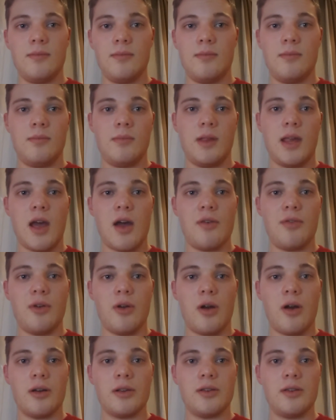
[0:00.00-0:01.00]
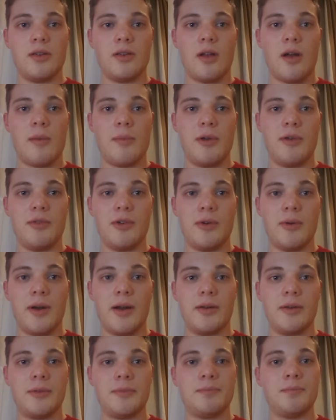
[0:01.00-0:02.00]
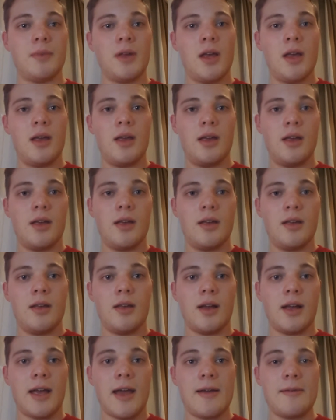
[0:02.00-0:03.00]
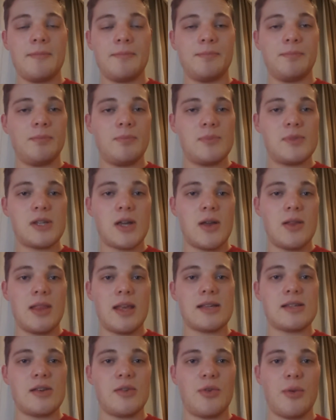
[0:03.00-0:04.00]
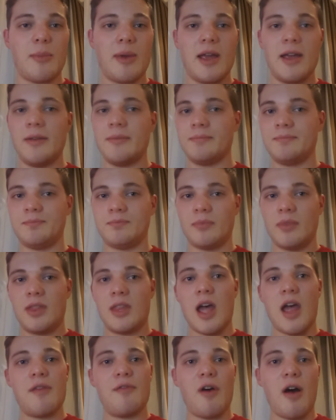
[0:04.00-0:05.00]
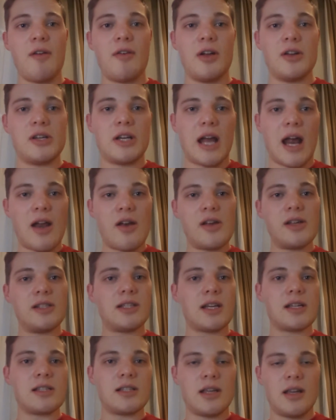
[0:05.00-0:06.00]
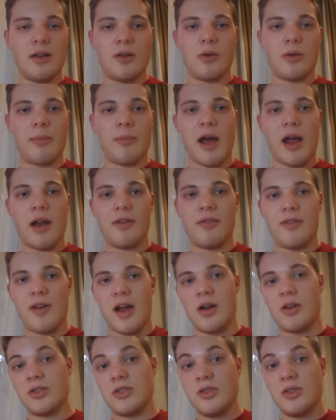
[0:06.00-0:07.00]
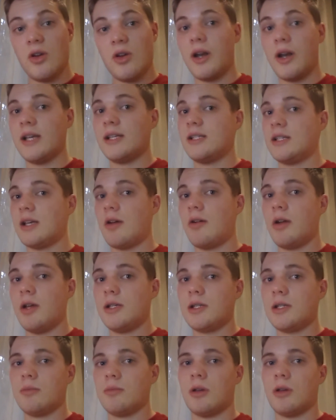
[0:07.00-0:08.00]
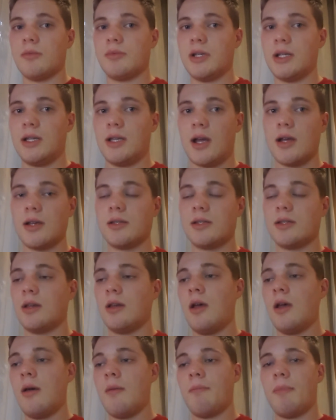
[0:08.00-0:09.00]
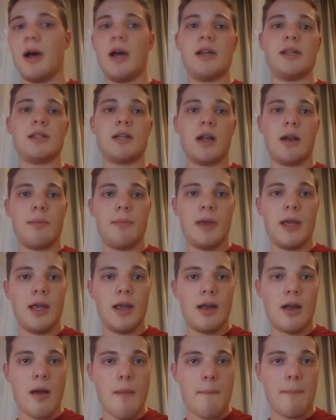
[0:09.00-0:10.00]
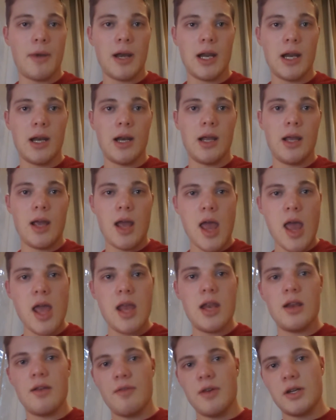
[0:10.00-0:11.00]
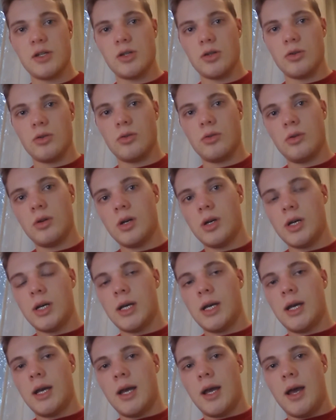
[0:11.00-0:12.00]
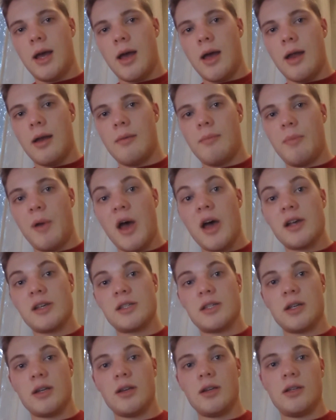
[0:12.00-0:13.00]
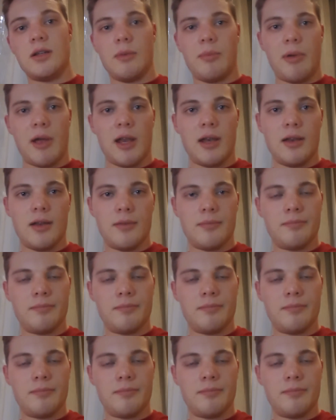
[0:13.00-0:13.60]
get off your ass and start moving around. Okay, so that's it from me. thirty-five hundred calories doesn't equal a pound of fat loss. Not necessarily, sometimes it does, but it's going to be completely individual and person dependent.